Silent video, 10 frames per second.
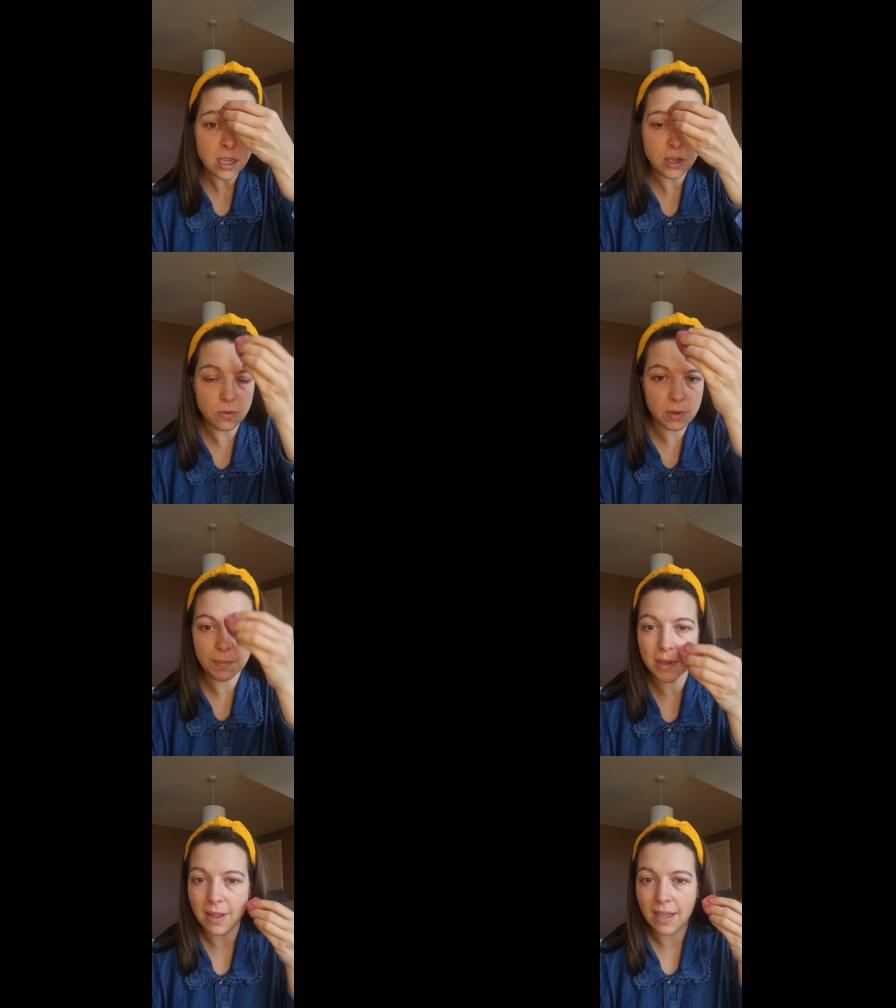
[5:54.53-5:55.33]
You don't want to
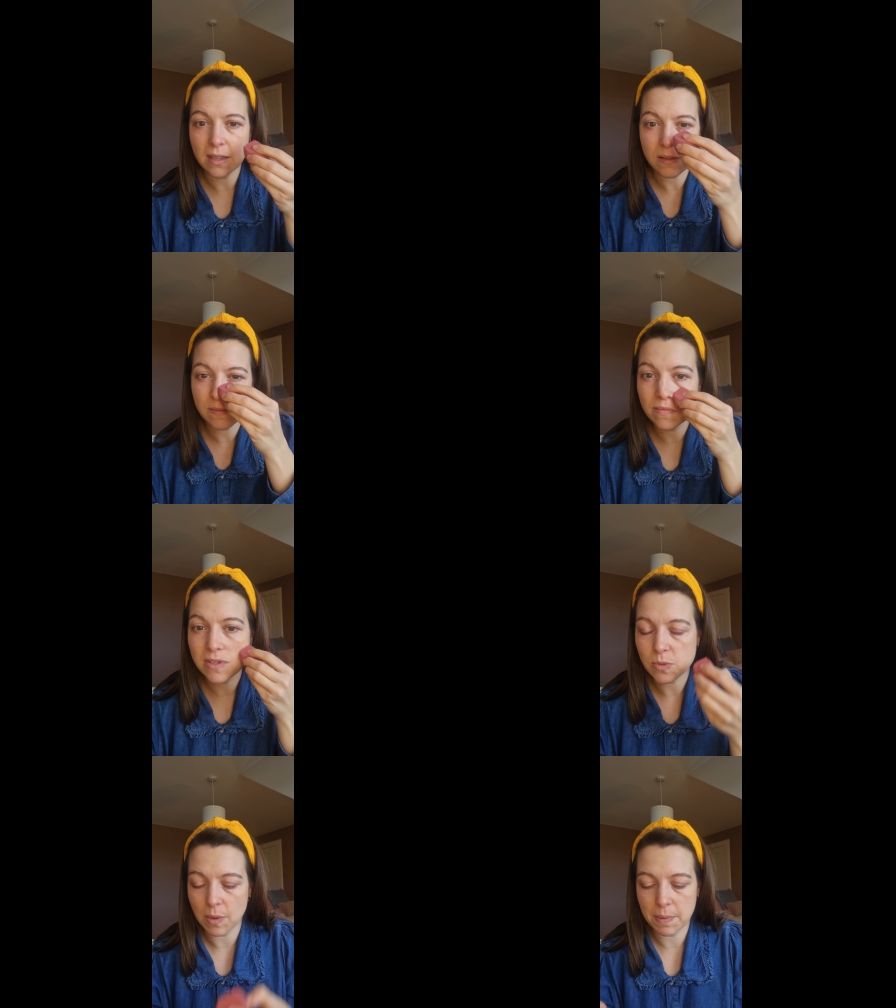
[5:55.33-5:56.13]
be like
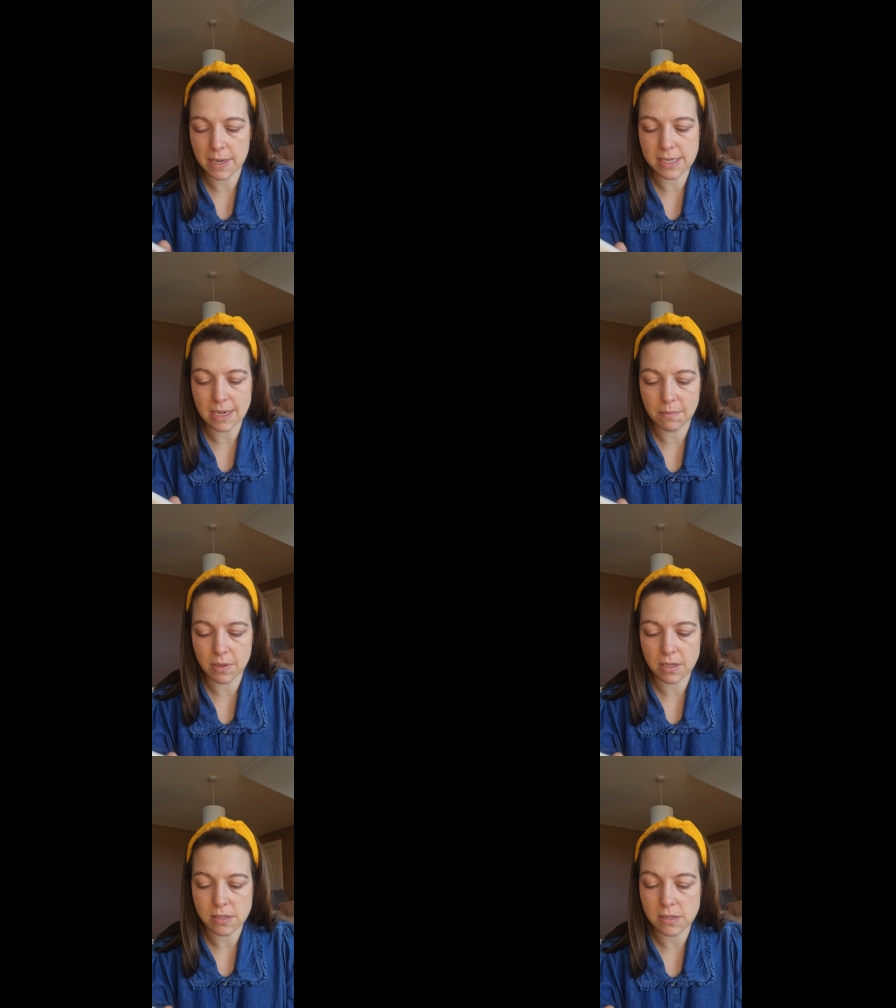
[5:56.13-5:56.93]
sweeping it down
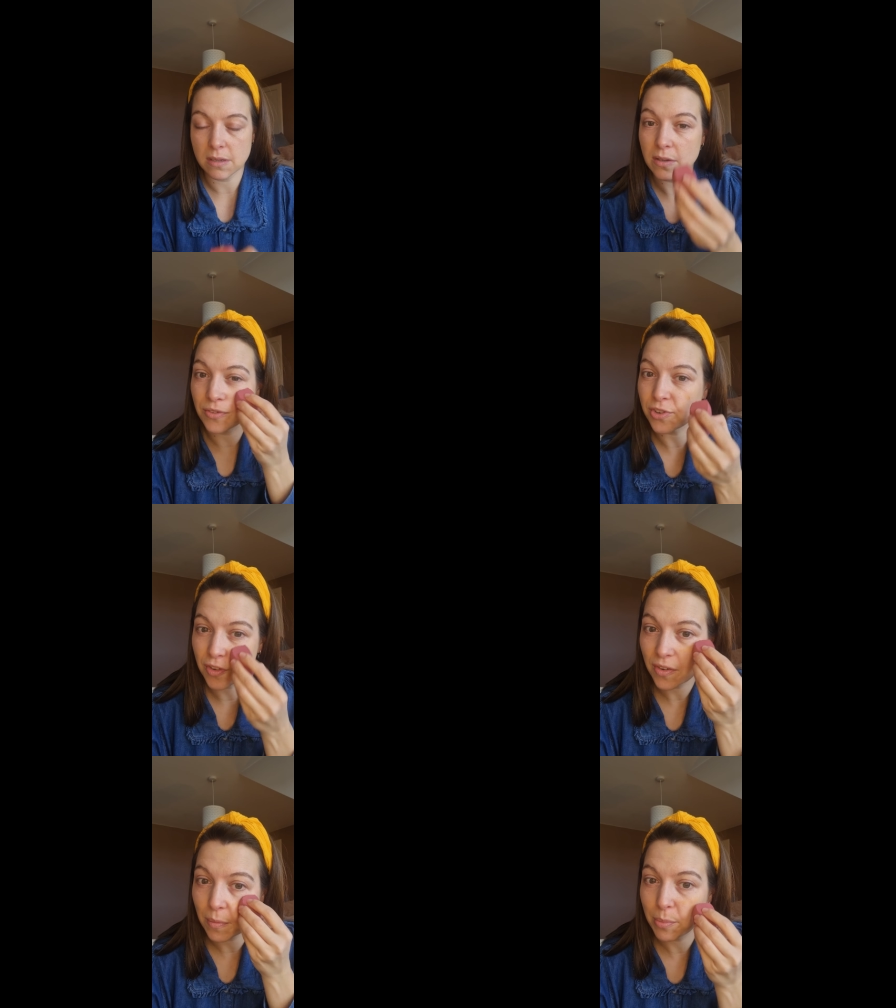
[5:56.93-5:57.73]
because you'll
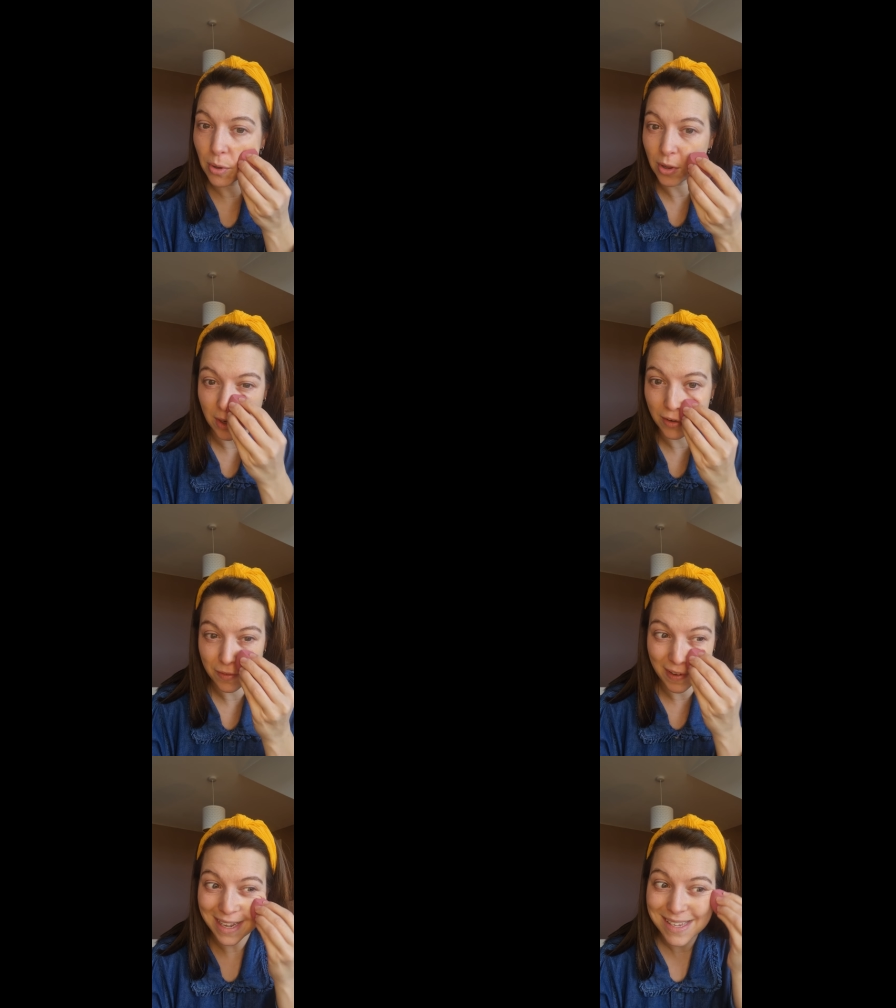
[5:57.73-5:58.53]
just pull at your
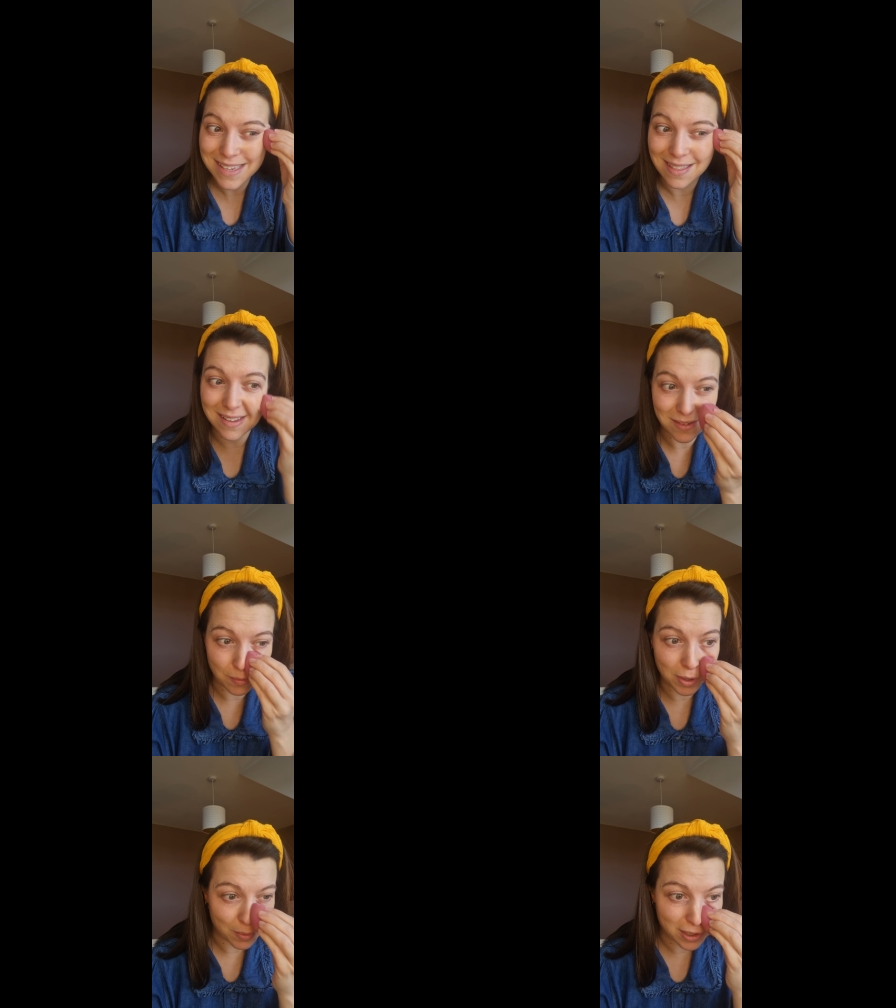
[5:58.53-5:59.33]
face, and that's not
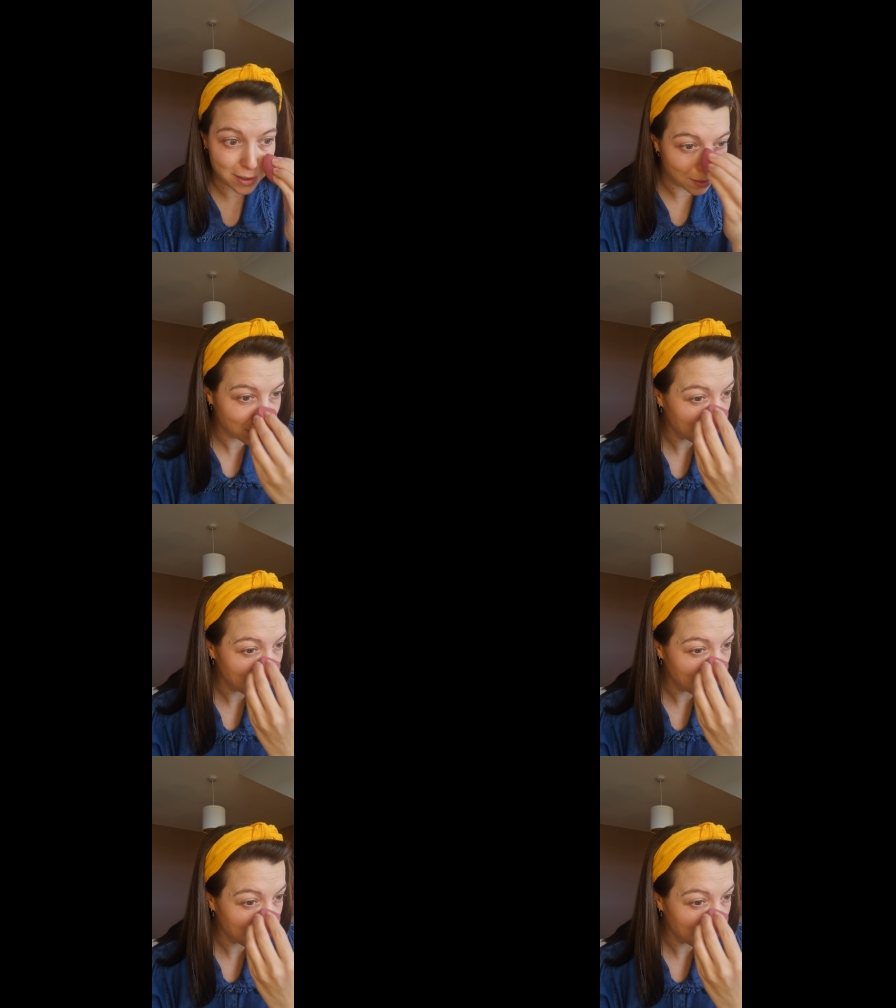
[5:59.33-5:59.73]
what you want to do.